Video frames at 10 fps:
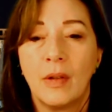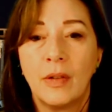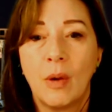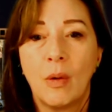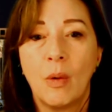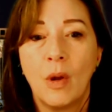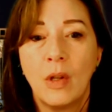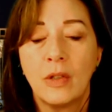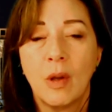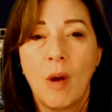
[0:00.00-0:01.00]
So,
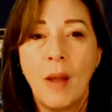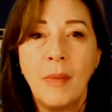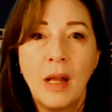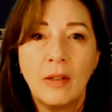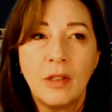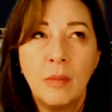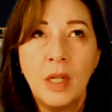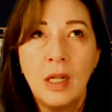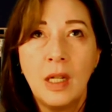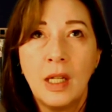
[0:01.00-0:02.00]
so I'm not, to
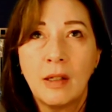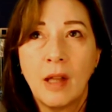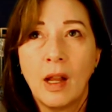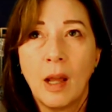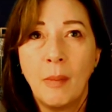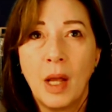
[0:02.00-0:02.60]
me, it's like, I'm